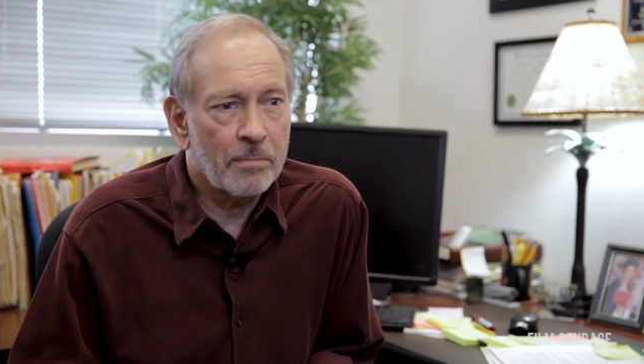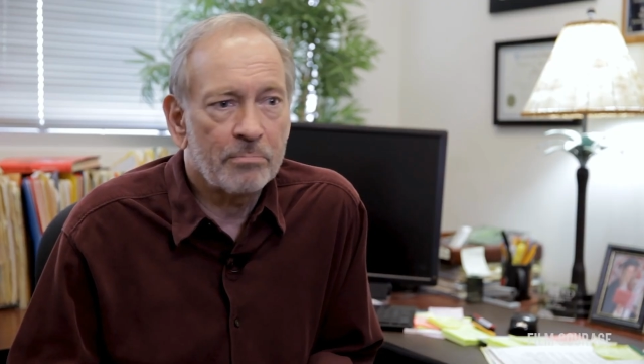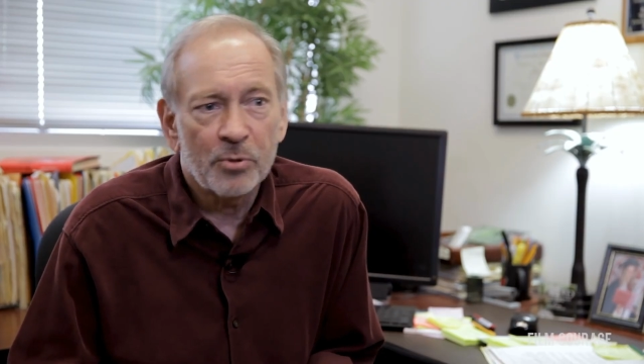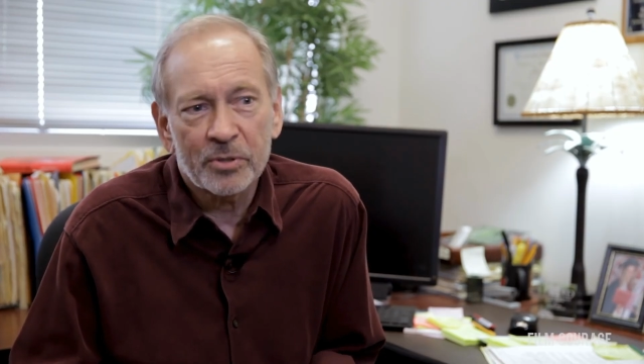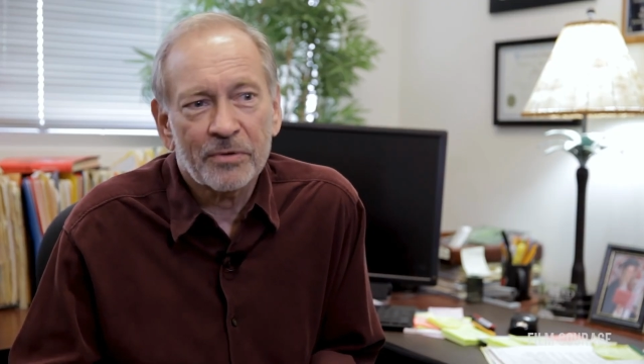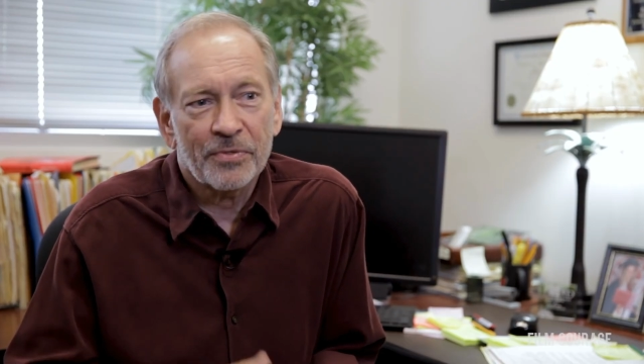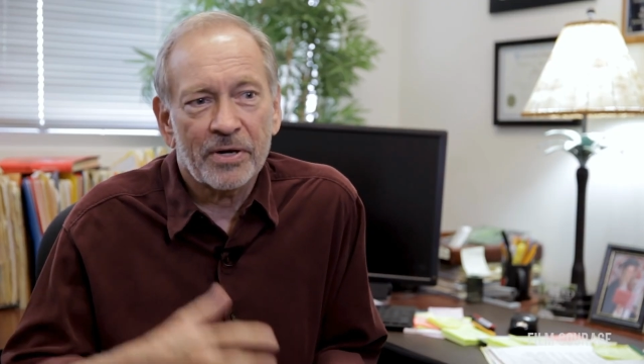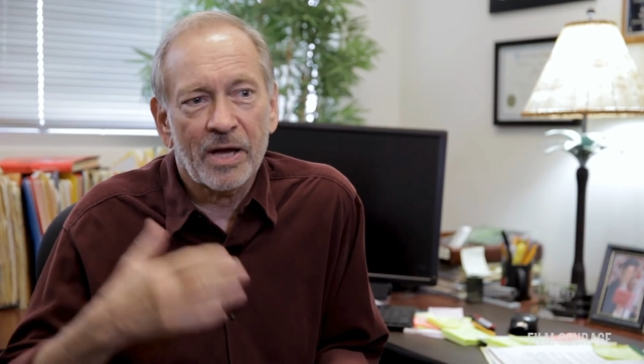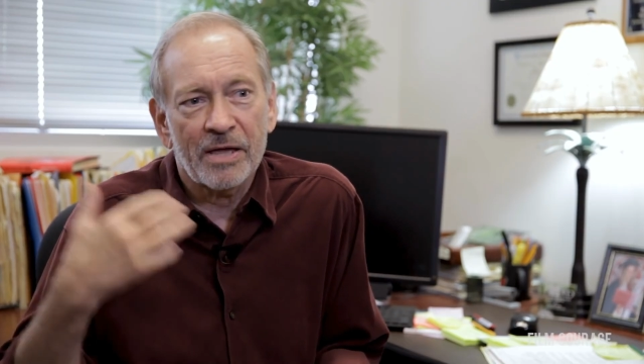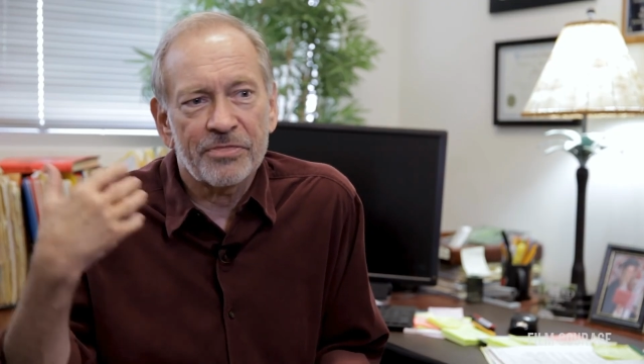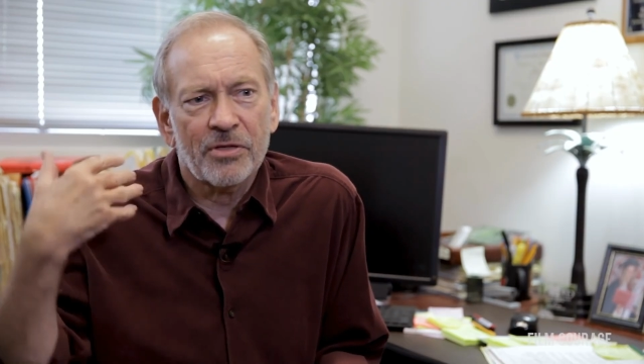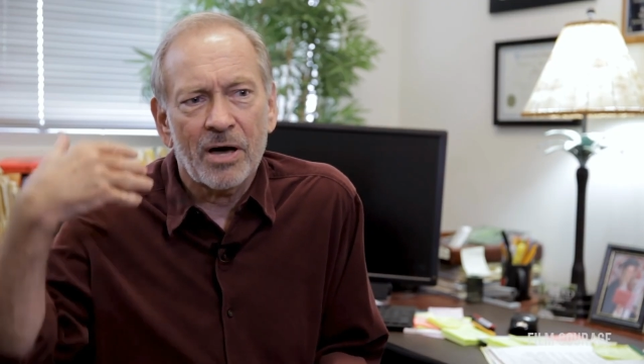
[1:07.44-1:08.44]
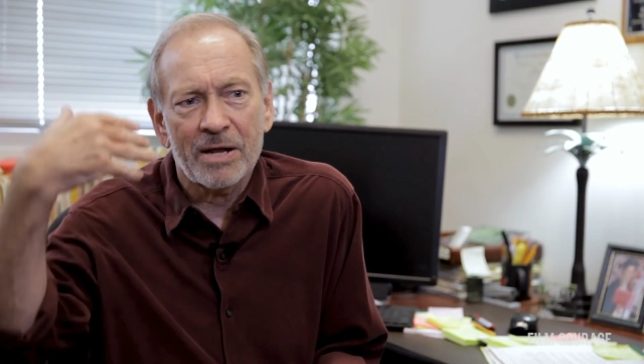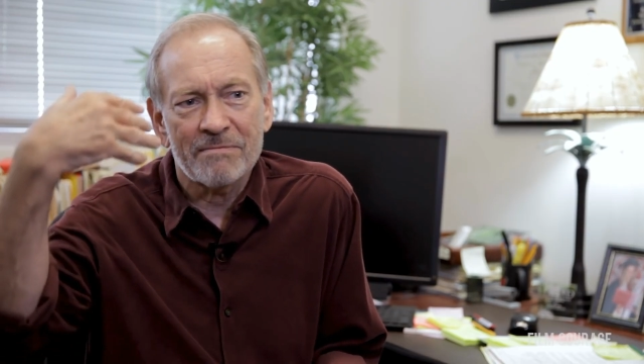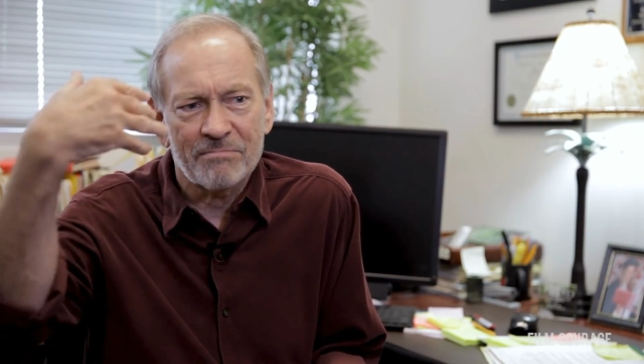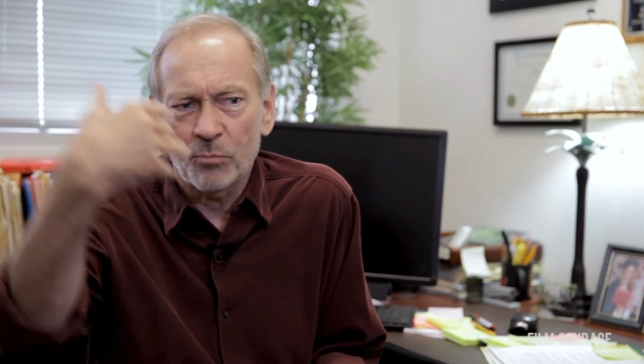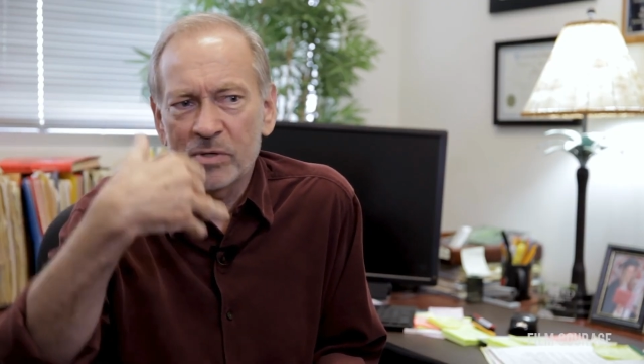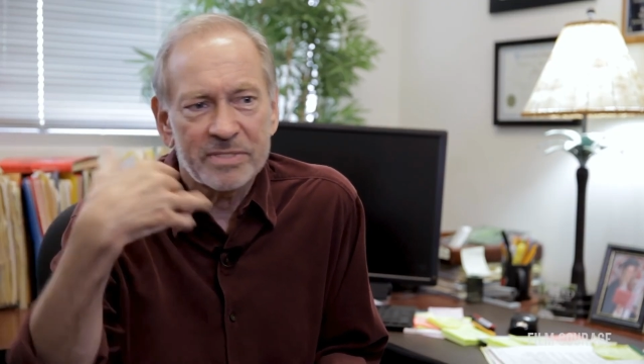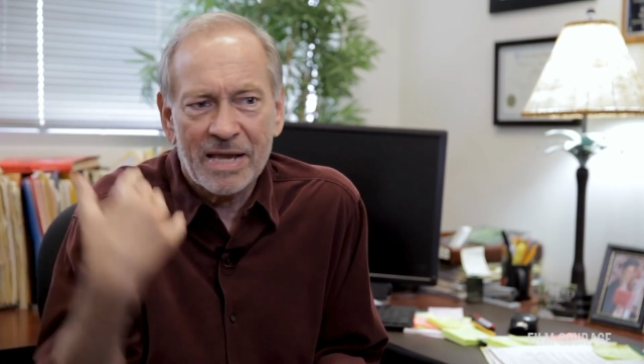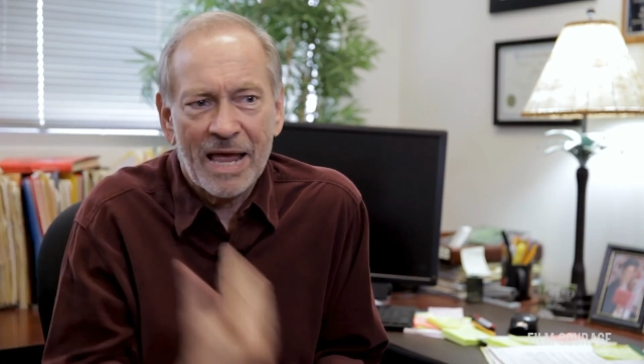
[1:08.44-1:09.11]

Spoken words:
the book that I thought was